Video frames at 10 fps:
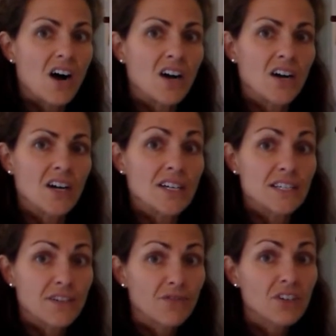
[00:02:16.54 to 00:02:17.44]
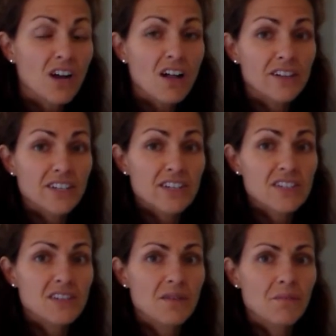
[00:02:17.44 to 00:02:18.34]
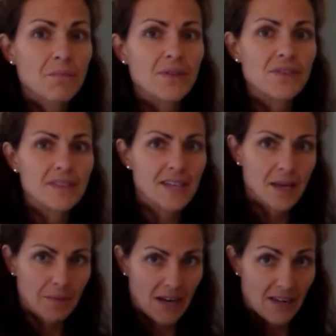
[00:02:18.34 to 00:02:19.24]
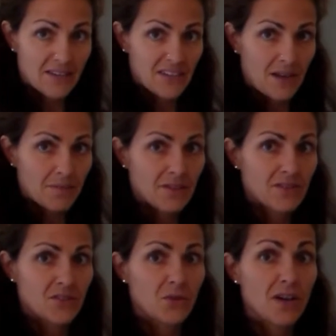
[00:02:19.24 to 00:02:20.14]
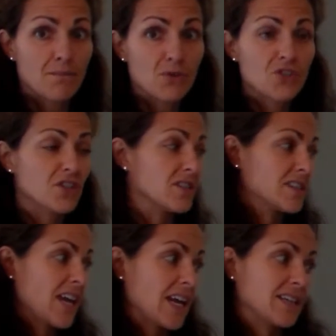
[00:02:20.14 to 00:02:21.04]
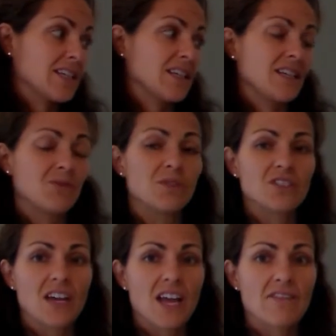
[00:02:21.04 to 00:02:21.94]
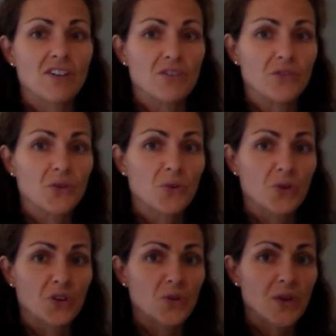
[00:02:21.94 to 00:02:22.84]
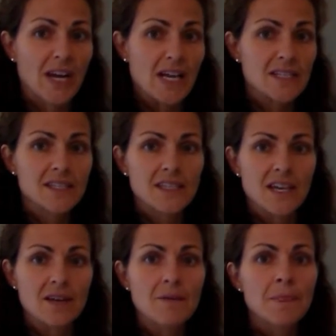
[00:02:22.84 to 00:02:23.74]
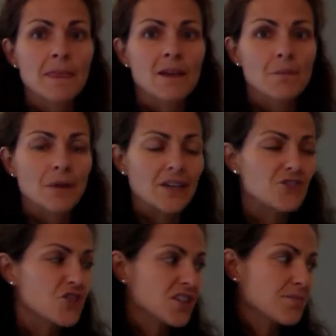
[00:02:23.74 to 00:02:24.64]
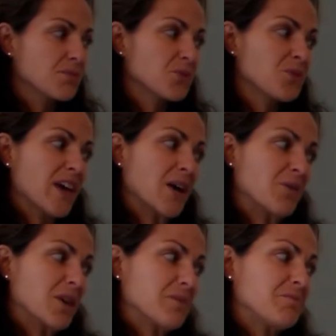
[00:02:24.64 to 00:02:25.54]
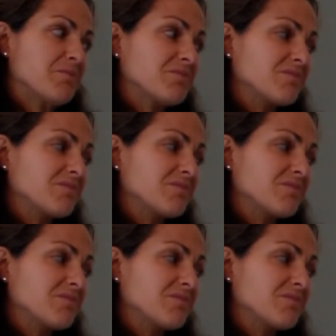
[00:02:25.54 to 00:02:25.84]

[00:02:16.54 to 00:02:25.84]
are different colonies, but the same concept. So kombucha is KT, which I have here in the corner. You can't see yet, but I just brewed that one